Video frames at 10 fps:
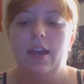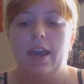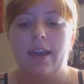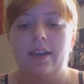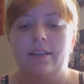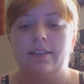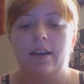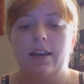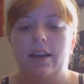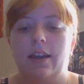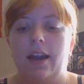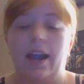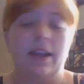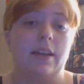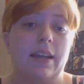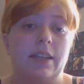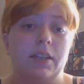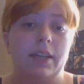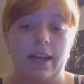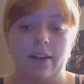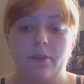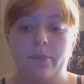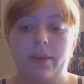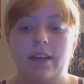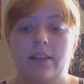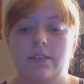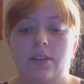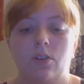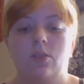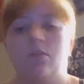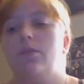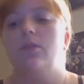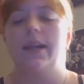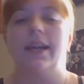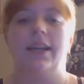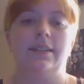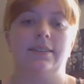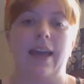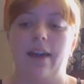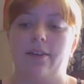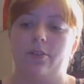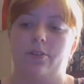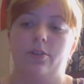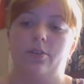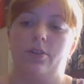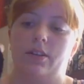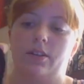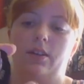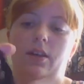and I didn't care because her leggings her